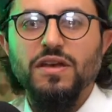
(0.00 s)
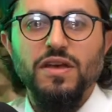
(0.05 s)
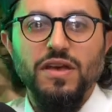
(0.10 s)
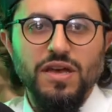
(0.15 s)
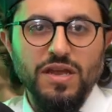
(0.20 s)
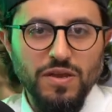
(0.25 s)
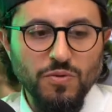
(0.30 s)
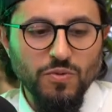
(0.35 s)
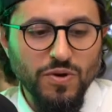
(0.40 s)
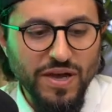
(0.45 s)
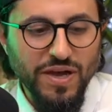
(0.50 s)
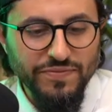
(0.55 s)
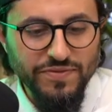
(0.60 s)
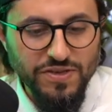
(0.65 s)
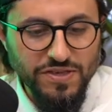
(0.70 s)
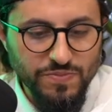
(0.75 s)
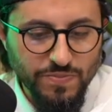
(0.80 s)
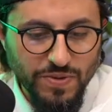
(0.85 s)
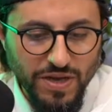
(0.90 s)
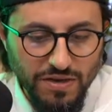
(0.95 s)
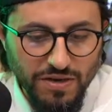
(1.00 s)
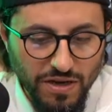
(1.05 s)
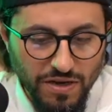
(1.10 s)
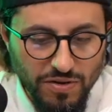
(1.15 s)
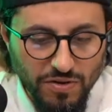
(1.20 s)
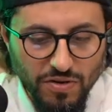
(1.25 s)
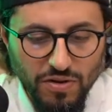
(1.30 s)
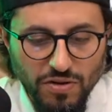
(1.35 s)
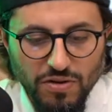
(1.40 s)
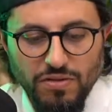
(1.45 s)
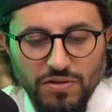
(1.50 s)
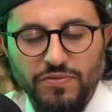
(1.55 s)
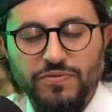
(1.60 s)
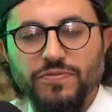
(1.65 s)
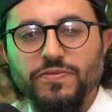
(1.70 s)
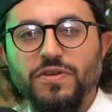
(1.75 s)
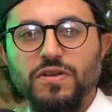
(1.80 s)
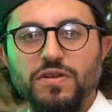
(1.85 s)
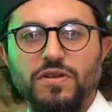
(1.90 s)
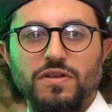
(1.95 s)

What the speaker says: and he will have to spend on all of